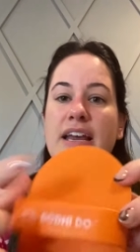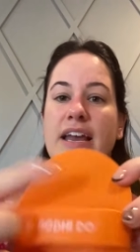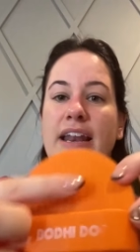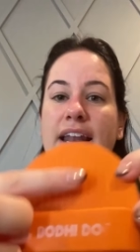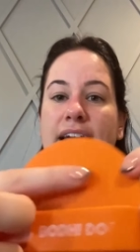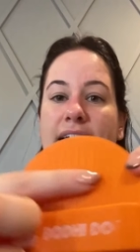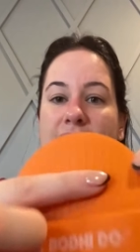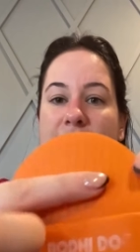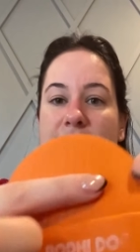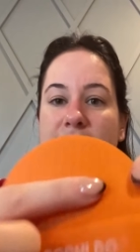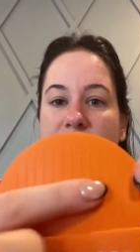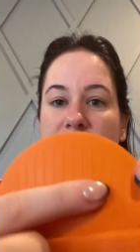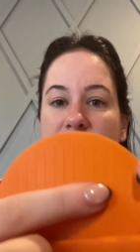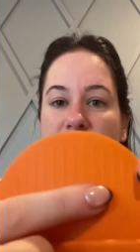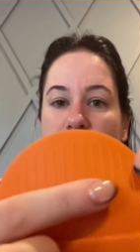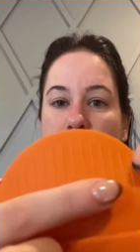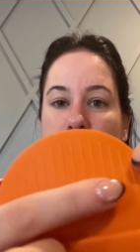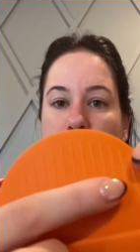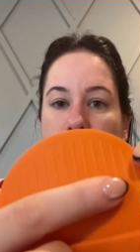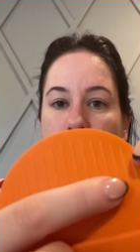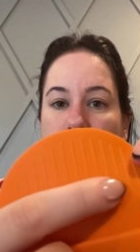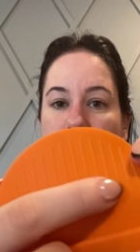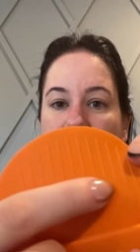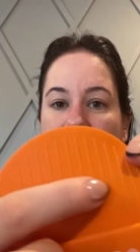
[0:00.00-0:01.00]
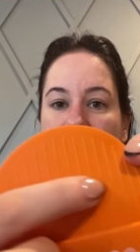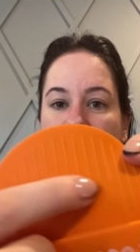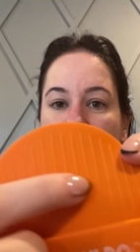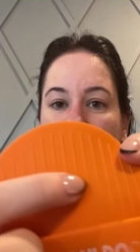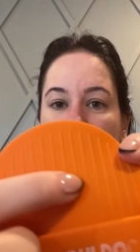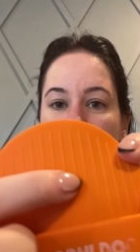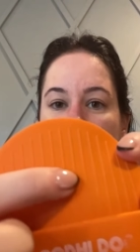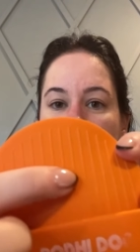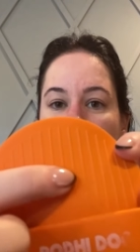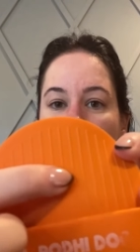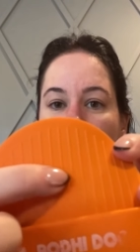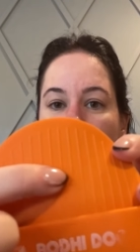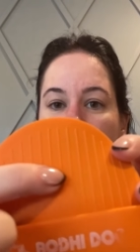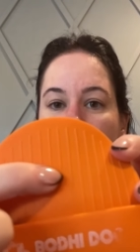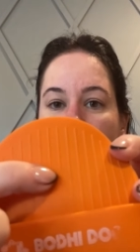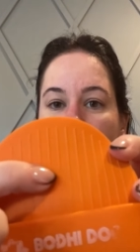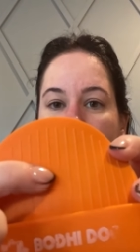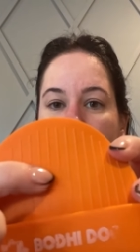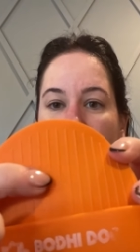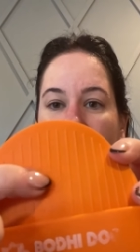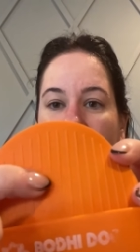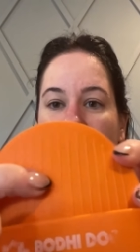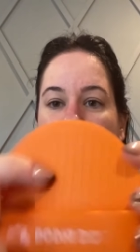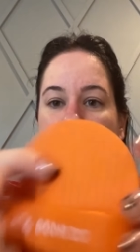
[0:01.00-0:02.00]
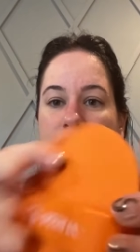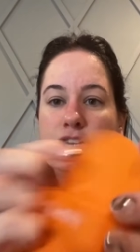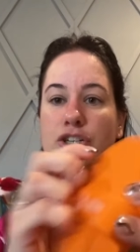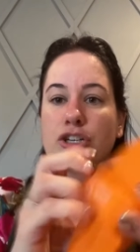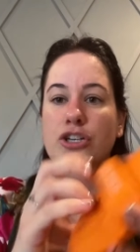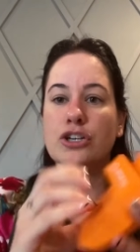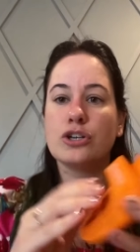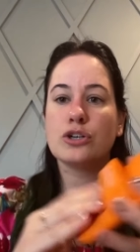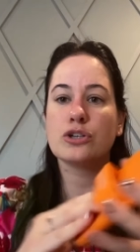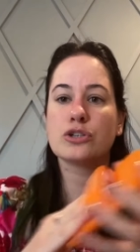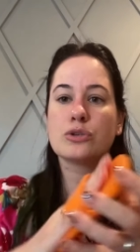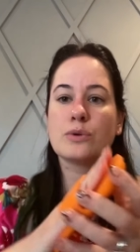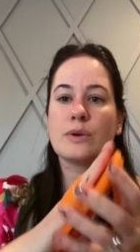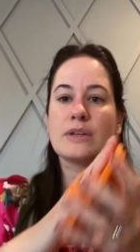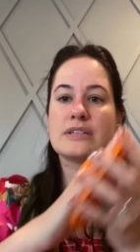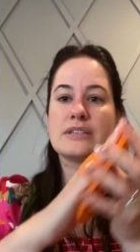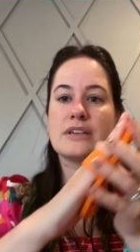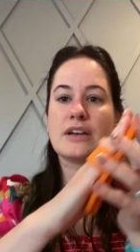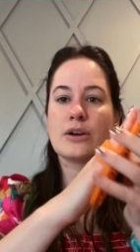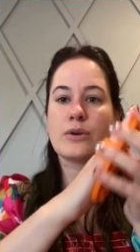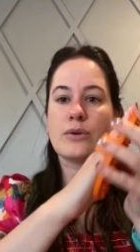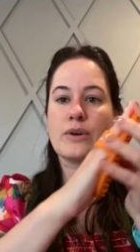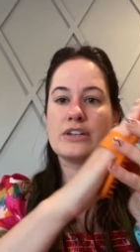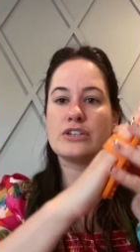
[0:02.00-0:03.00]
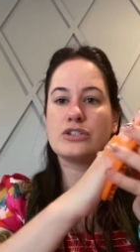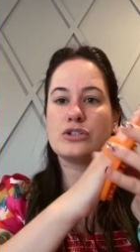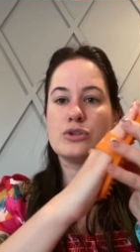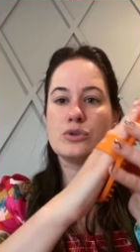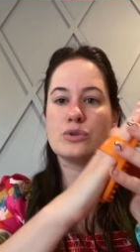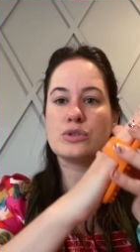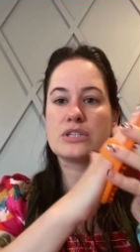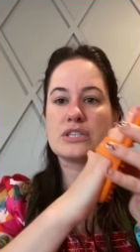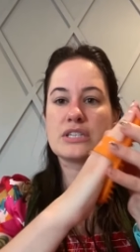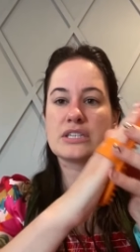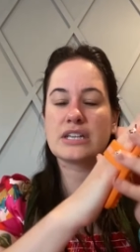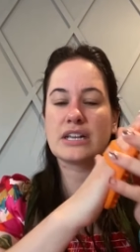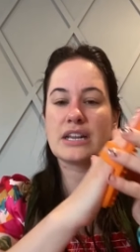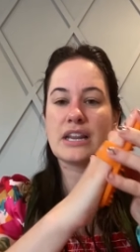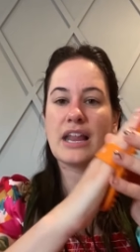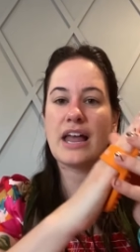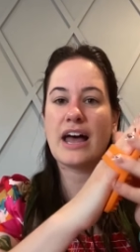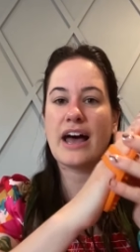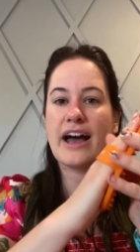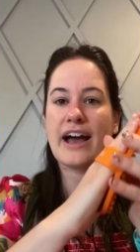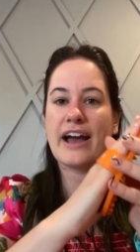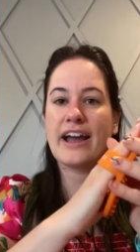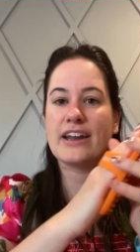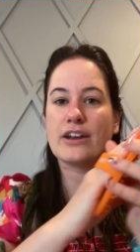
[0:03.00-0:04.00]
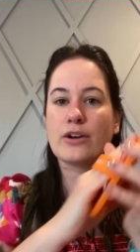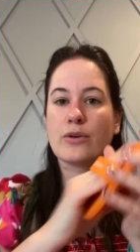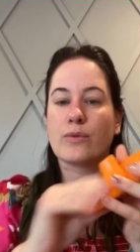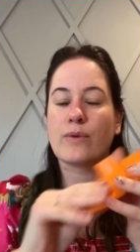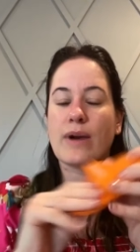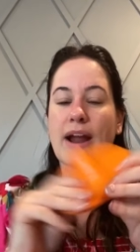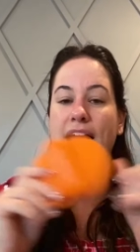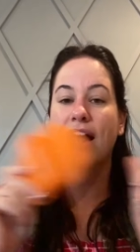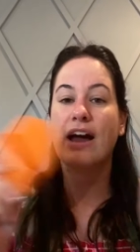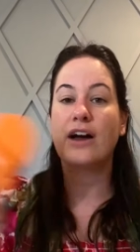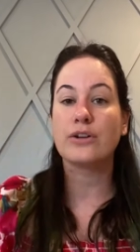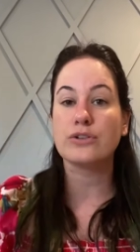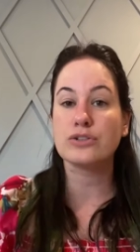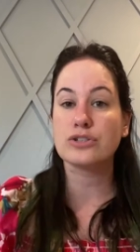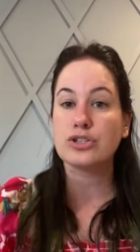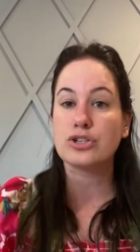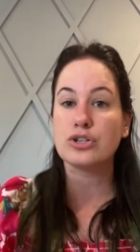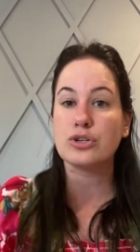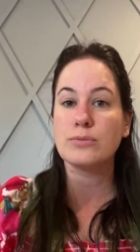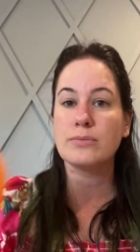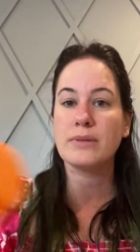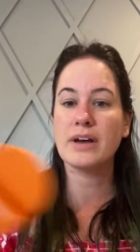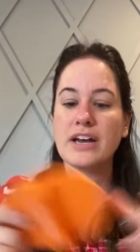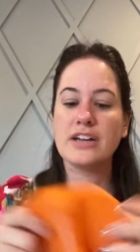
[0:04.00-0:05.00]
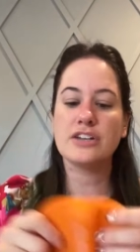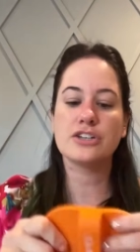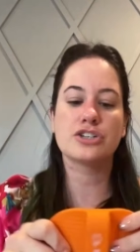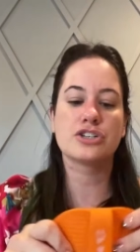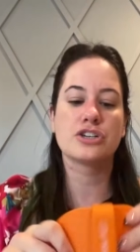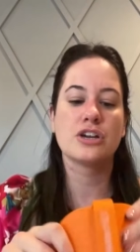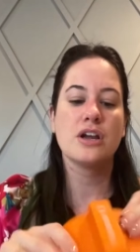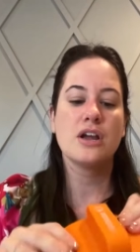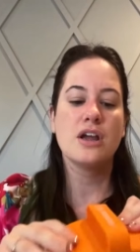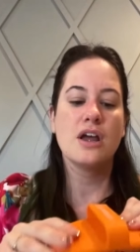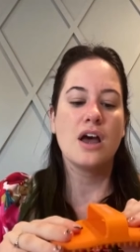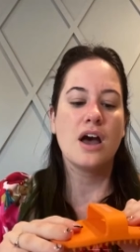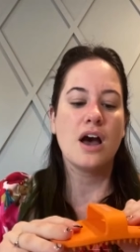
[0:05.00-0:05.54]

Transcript: It has these ridges on the back too, so it's not going to slide around too much.